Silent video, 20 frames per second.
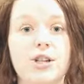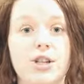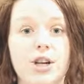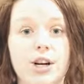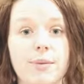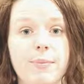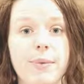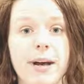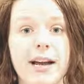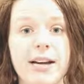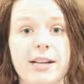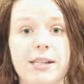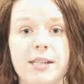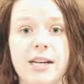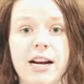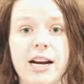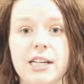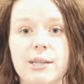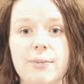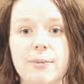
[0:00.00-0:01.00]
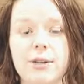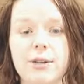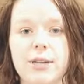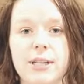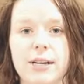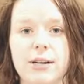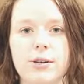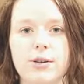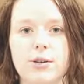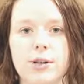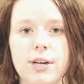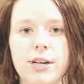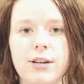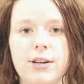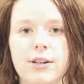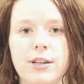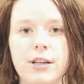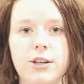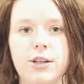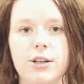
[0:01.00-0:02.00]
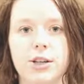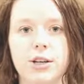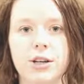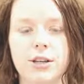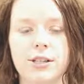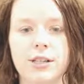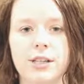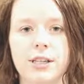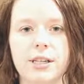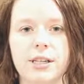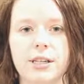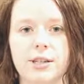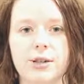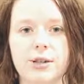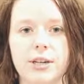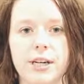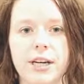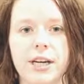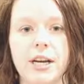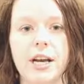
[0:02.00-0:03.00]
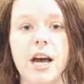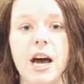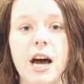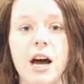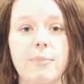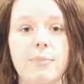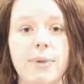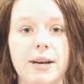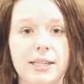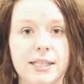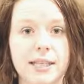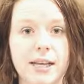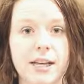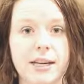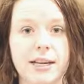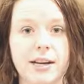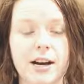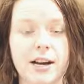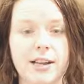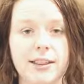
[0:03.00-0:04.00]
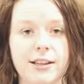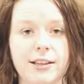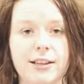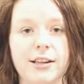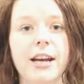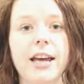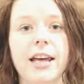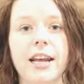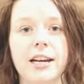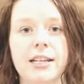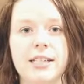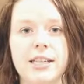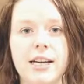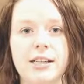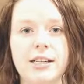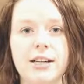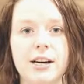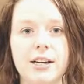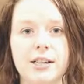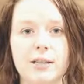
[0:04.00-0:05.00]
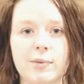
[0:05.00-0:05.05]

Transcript: Jeremiah is an expert sales trainer in the insurance industry, a best-selling author, and a TED Talk